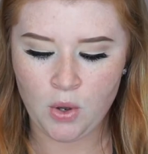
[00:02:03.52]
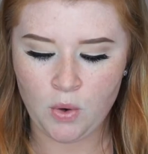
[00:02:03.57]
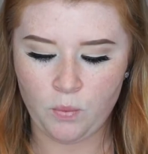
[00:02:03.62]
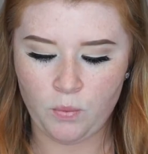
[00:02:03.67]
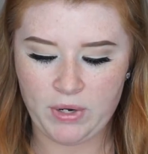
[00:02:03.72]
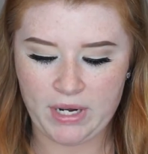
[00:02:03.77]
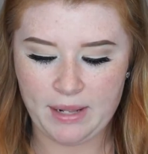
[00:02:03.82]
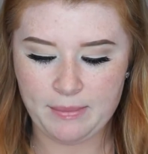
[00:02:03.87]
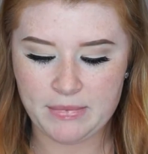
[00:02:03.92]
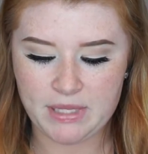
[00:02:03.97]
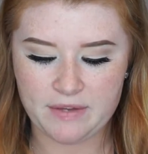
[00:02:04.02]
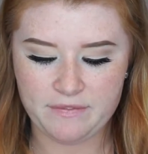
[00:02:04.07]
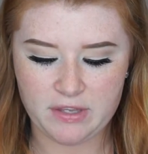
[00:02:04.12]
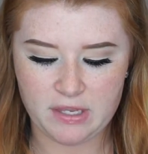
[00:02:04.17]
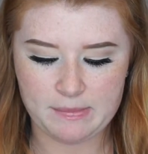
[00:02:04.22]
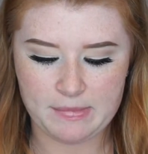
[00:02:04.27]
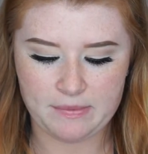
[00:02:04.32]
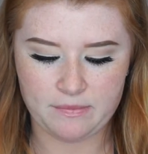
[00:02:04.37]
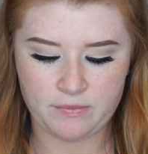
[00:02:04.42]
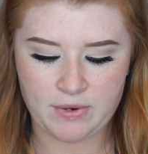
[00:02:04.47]
What I'm
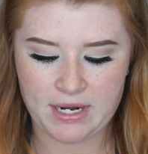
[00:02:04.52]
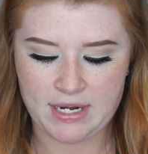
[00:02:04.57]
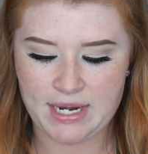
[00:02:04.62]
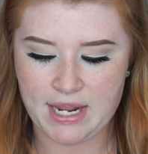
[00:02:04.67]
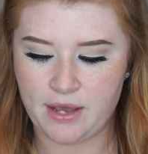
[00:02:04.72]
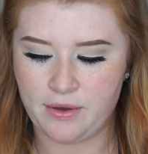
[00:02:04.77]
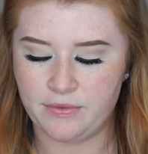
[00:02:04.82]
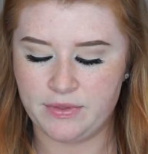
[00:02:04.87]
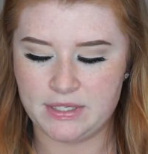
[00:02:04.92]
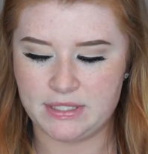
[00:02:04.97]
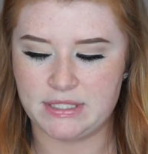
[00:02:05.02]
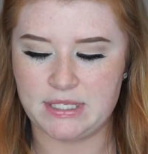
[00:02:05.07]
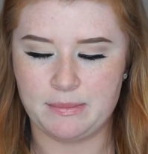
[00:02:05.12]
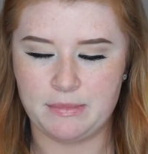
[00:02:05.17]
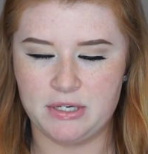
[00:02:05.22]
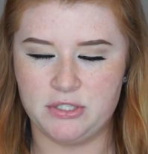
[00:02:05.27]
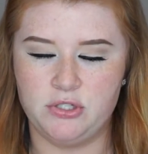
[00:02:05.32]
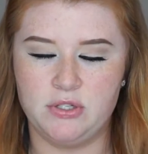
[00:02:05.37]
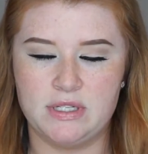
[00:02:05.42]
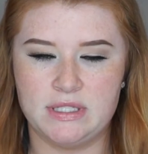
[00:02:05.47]
loving right now this
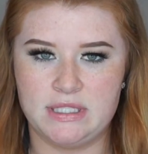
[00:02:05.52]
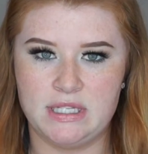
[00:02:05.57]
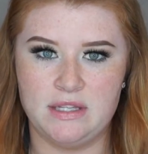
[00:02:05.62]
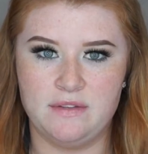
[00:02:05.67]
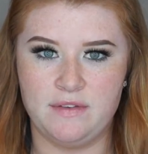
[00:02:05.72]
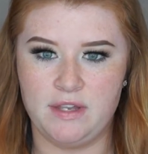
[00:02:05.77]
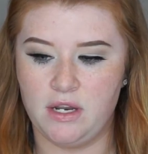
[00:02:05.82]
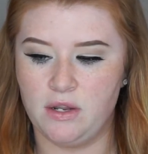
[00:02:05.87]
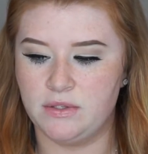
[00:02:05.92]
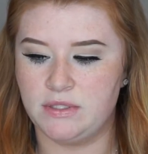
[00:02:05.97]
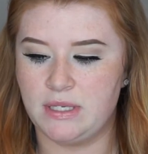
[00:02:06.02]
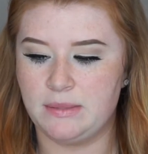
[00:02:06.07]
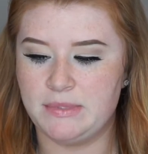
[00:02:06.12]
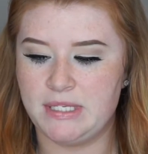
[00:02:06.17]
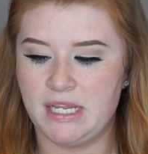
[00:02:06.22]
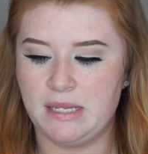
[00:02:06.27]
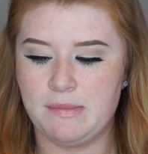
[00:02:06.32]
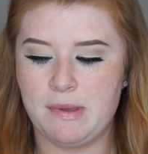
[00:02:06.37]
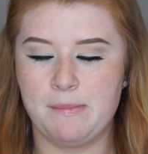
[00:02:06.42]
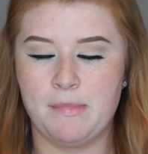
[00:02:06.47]
summer, as you can see in the video, is I'm
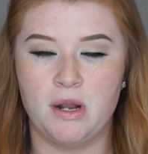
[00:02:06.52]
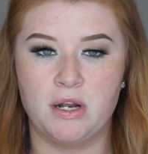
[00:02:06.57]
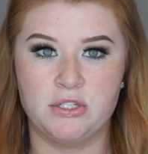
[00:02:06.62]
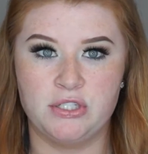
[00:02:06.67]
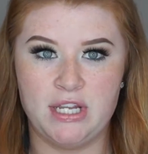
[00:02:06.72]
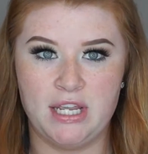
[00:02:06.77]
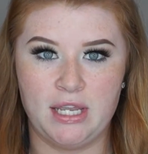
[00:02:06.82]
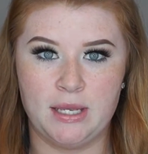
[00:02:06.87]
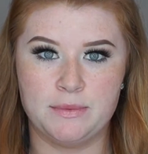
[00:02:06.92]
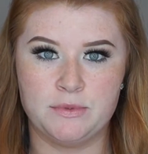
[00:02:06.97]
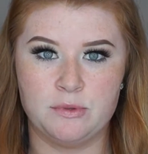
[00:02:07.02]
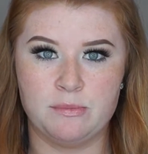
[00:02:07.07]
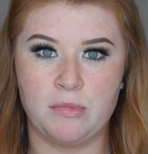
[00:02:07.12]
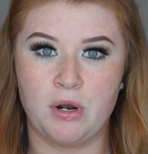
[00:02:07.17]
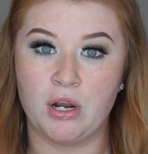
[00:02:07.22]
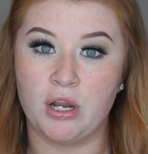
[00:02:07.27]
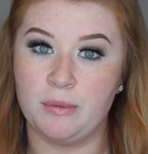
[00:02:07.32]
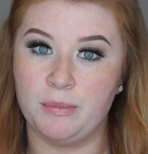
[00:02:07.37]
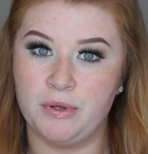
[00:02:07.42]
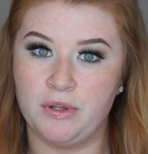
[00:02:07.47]
taking my Marc
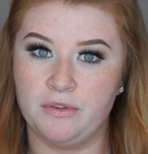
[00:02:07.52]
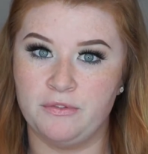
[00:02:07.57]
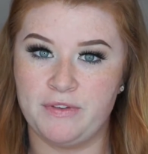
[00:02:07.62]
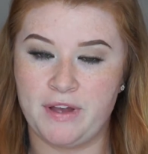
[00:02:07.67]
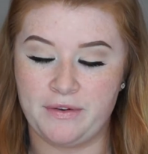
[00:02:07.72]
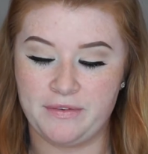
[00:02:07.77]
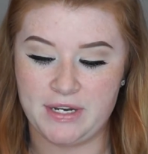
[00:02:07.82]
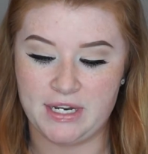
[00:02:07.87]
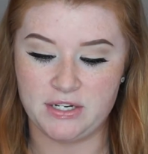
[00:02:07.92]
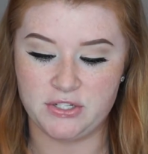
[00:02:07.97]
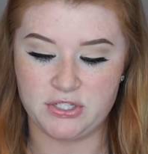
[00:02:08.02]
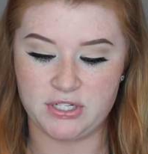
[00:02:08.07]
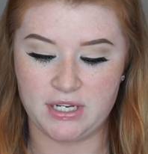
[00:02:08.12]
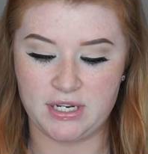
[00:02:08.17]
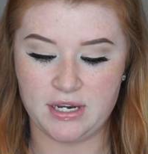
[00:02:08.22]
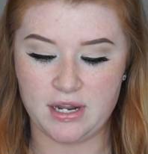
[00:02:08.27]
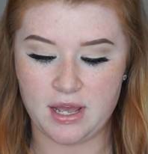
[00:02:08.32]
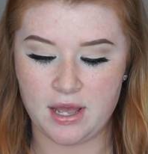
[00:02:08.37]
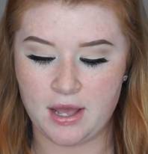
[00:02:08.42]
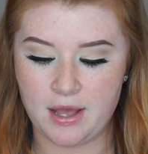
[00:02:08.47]
Remarkable
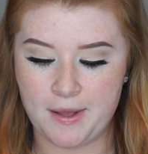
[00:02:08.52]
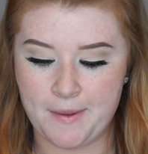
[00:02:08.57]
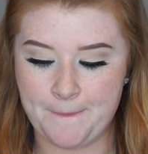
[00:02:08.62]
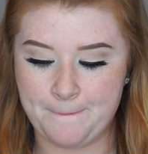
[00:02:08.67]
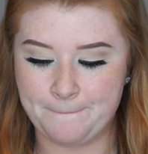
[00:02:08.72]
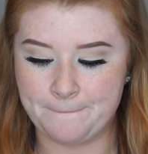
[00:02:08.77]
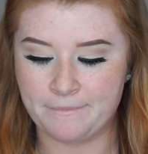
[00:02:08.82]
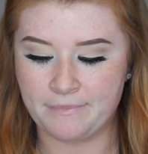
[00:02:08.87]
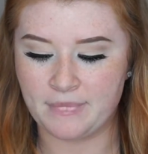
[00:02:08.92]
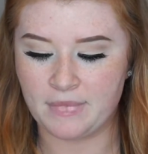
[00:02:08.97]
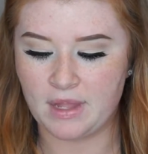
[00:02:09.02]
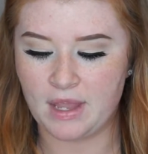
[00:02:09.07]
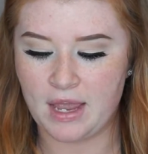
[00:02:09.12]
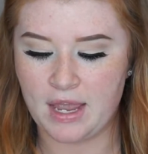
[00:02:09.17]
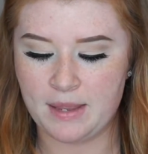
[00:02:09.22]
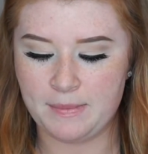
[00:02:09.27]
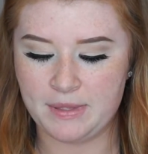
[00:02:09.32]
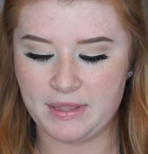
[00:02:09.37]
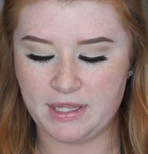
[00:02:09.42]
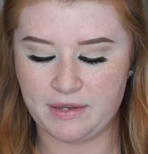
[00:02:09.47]
foundation. I'm
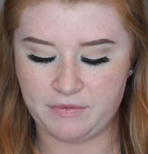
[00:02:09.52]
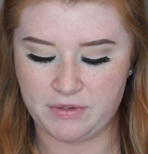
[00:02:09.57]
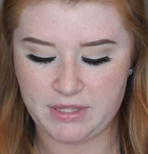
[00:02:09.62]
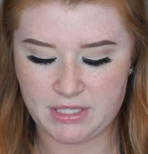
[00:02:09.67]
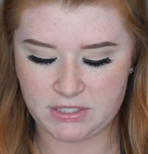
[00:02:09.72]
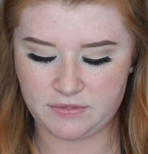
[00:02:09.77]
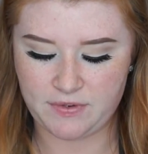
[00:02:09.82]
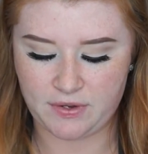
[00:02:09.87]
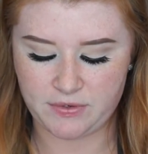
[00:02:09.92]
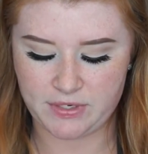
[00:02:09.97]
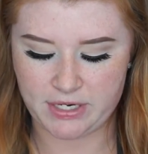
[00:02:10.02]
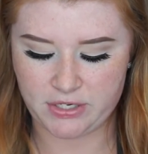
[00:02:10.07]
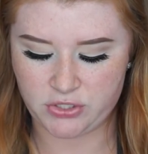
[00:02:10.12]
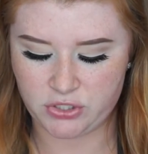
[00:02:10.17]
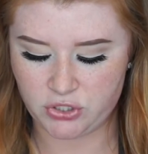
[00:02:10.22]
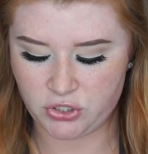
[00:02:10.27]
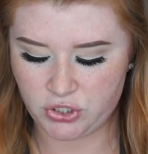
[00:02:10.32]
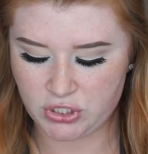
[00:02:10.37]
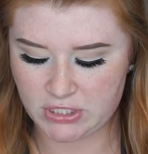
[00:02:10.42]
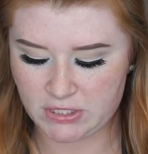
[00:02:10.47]
in love with this
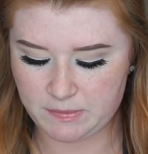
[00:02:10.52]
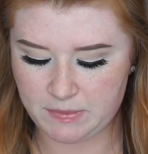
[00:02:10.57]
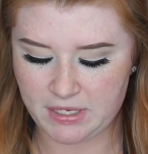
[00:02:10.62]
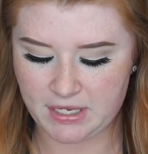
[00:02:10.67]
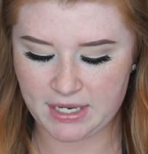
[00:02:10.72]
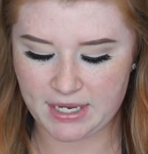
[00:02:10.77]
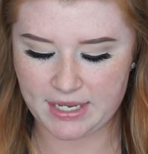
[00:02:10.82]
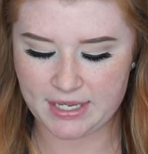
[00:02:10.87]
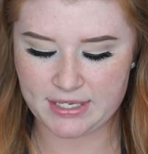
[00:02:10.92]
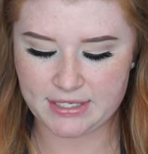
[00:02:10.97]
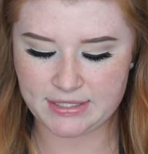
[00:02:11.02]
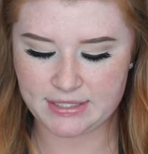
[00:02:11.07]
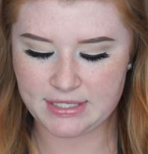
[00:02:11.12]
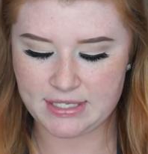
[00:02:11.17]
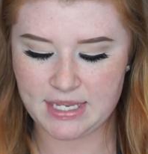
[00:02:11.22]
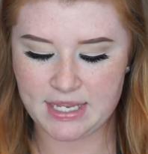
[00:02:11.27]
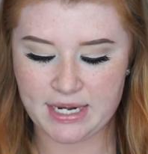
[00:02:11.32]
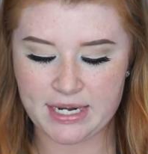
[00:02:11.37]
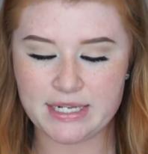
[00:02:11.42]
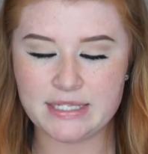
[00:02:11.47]
foundation just because
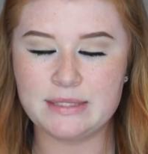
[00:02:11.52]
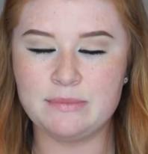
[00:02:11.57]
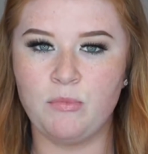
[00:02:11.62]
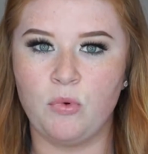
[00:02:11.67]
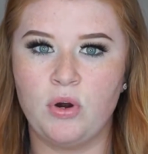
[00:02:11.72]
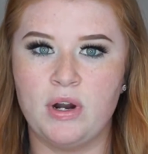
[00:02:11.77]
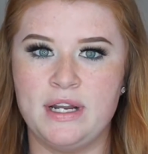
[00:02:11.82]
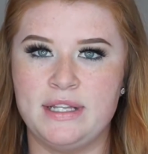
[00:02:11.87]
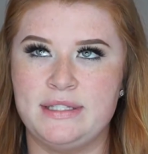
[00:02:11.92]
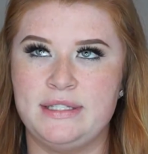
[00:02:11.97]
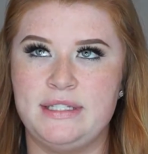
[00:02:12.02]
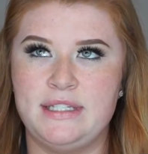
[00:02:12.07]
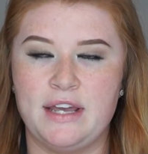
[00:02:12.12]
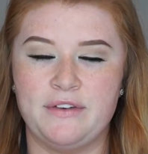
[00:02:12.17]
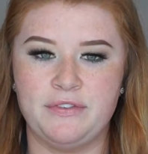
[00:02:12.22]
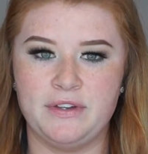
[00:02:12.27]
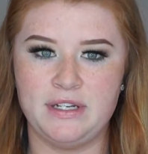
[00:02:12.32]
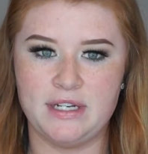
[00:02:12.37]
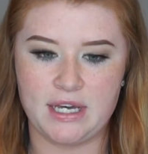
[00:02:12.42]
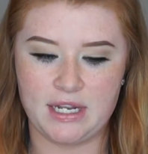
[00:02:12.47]
it's
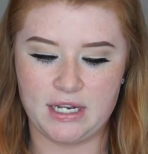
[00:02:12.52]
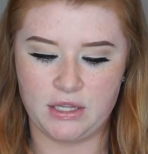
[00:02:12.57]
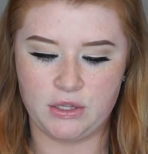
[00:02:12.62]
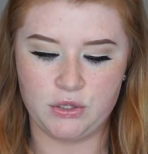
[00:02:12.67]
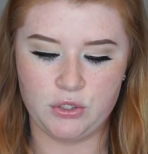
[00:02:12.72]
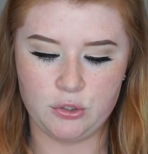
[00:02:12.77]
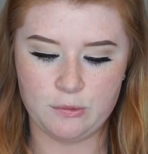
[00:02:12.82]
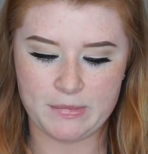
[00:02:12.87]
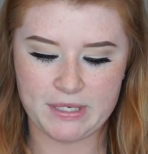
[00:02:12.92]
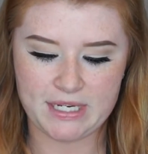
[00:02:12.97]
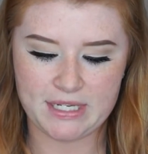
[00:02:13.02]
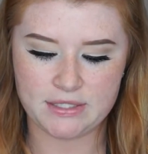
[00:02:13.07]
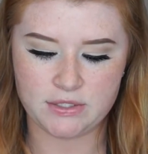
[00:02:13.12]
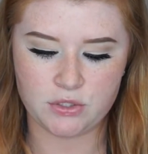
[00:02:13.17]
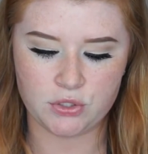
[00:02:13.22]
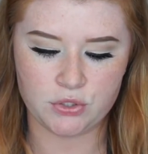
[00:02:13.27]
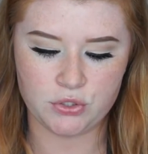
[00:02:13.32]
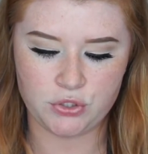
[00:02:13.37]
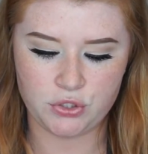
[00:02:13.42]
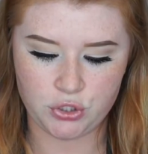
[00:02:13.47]
definitely not a luminous
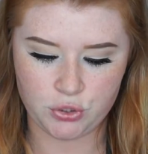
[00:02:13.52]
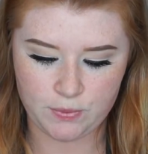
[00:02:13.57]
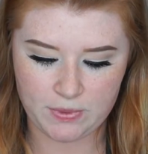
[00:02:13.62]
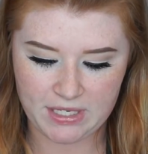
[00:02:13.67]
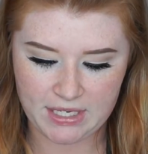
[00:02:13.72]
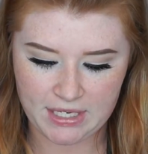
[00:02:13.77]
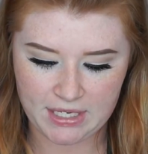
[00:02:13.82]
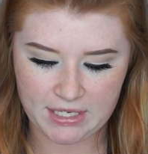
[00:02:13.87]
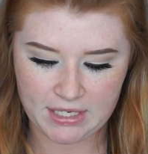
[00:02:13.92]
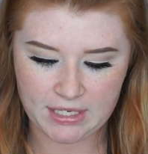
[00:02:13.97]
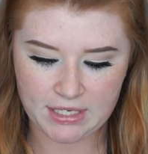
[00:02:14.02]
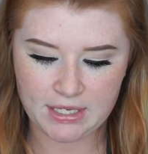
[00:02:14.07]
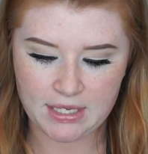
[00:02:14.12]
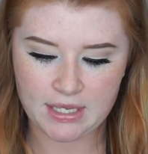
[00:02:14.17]
or dewy